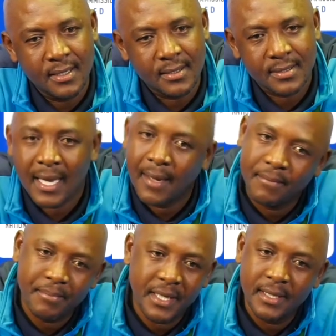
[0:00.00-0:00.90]

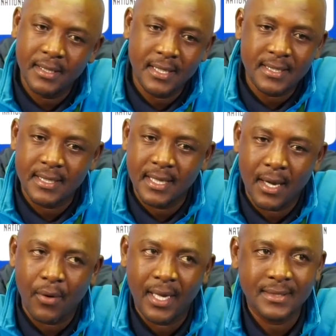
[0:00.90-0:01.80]
some bring the
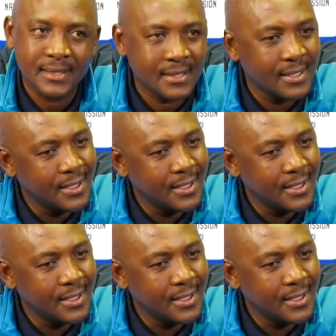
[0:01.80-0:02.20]
senior ones.